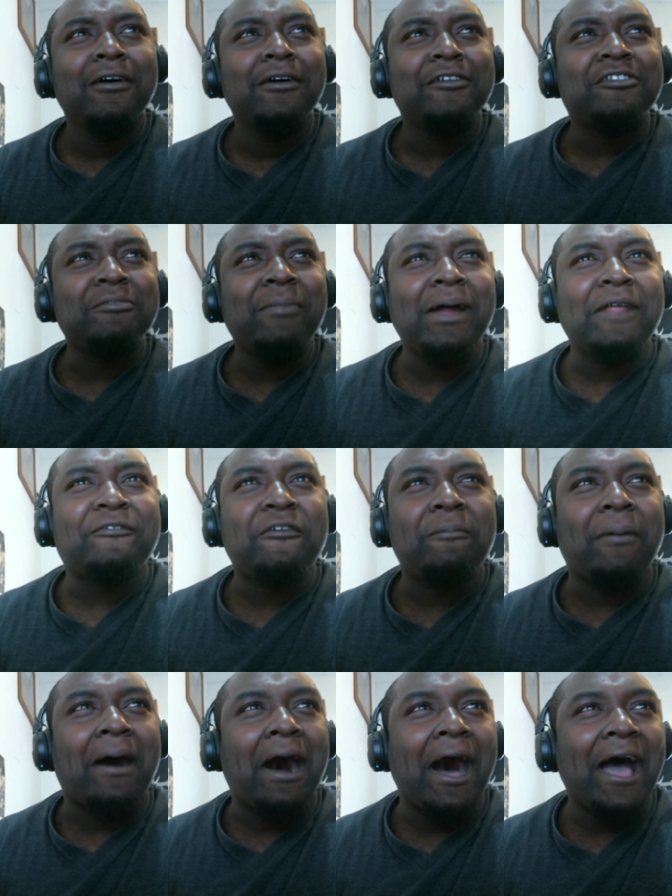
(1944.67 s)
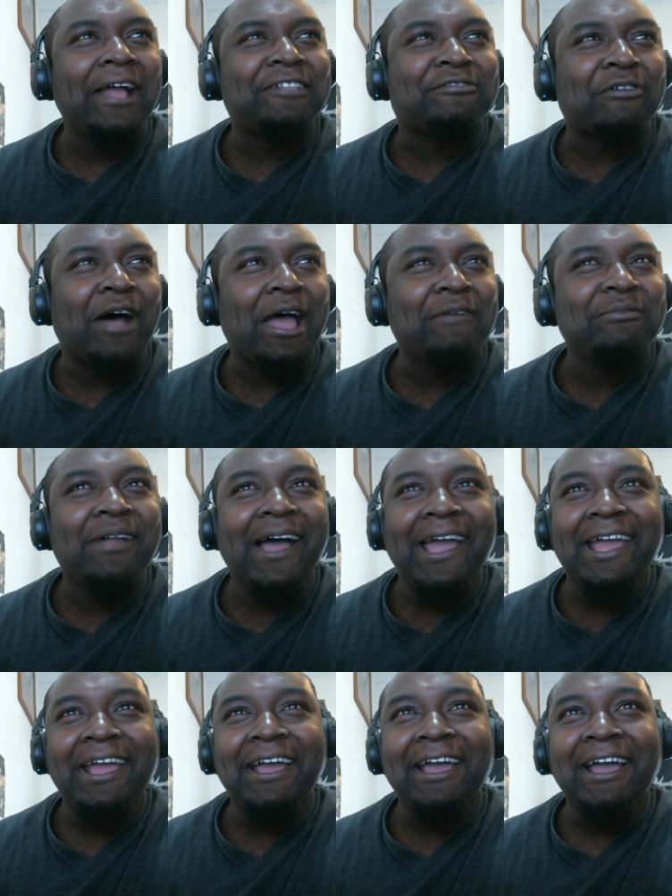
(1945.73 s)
Somebody from behind Drive Knight?